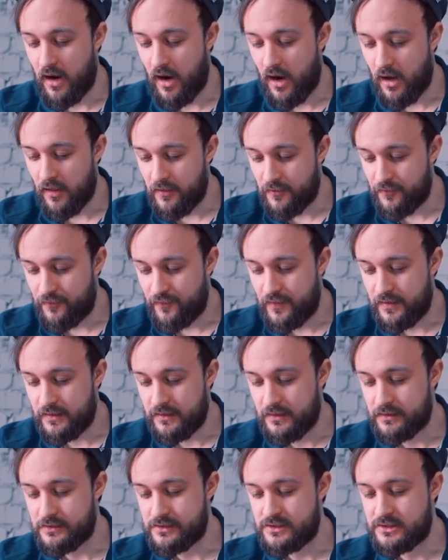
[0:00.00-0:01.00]
other
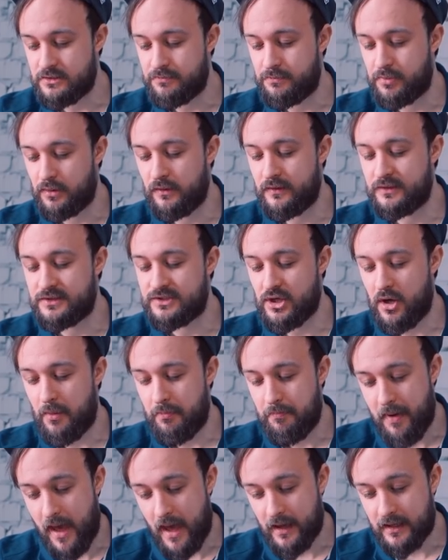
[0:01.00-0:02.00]
fingers to pull the
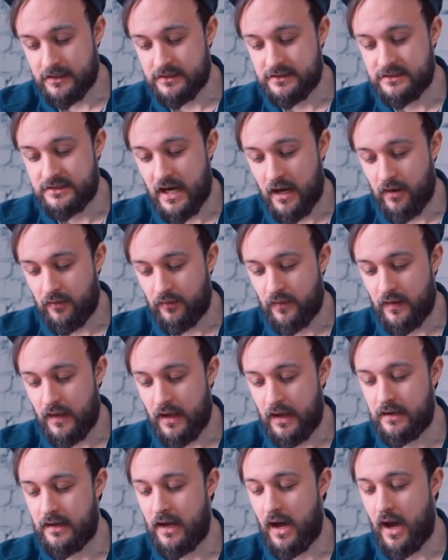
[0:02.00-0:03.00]
top packet down
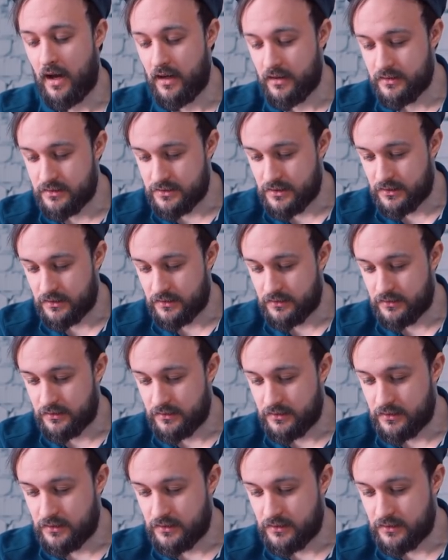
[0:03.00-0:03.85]
and under.